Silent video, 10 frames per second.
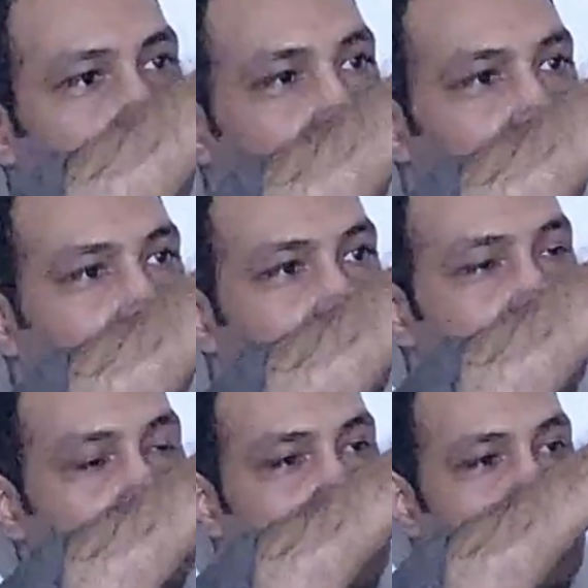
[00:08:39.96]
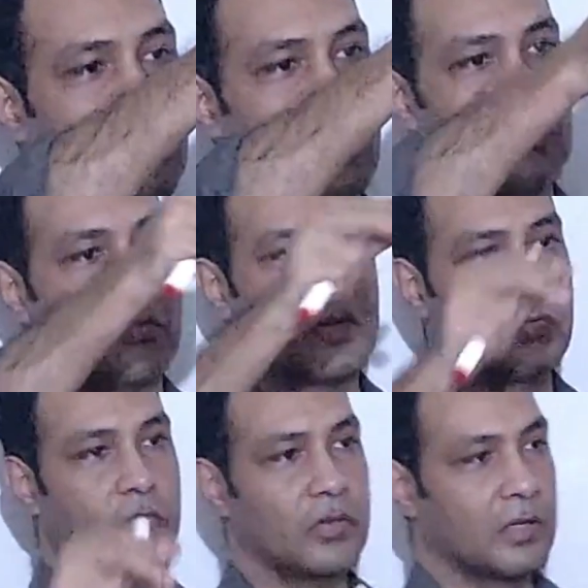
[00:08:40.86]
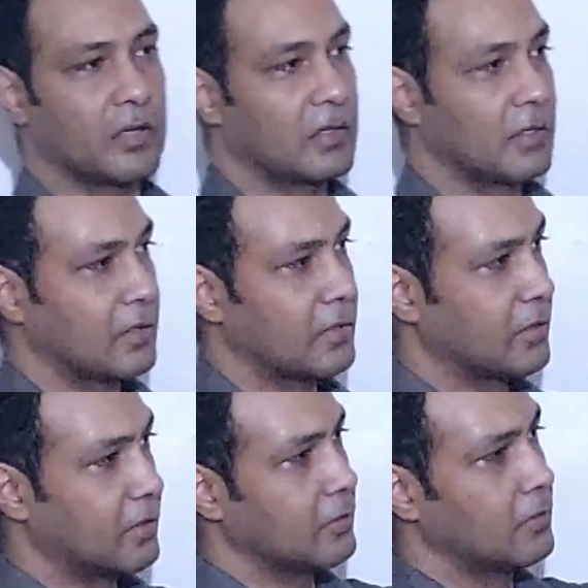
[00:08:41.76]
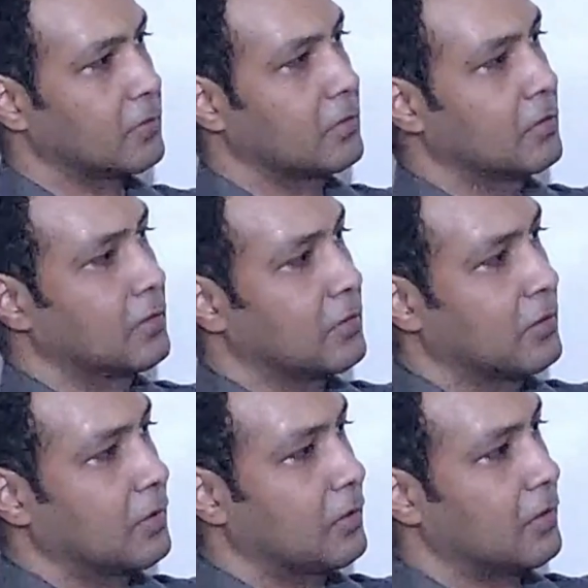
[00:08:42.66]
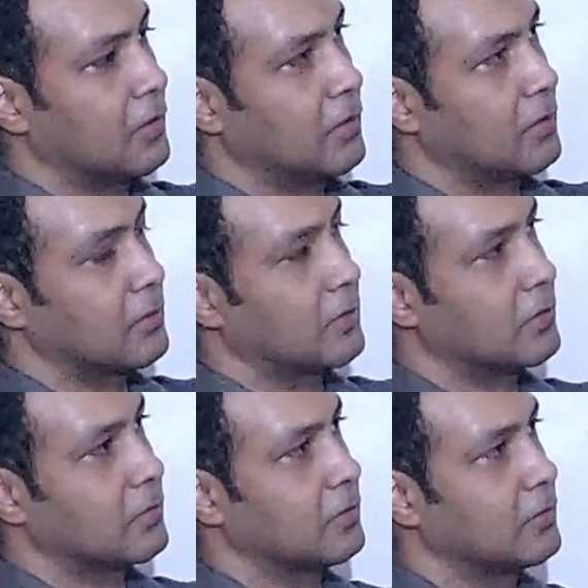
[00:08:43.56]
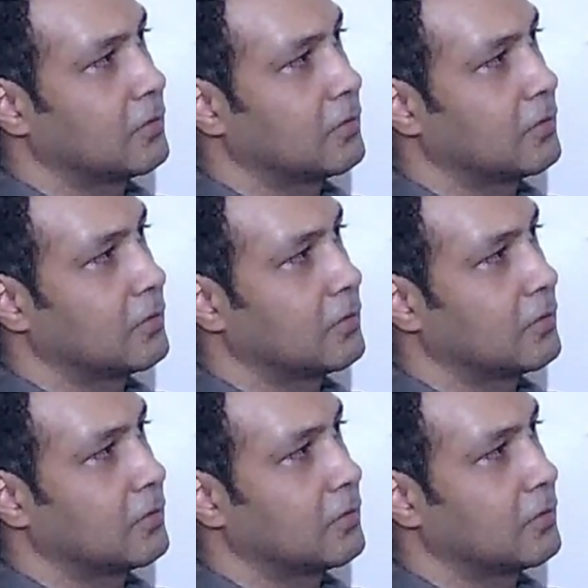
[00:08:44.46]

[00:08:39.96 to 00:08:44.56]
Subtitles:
and let's see what weight we are getting here. And the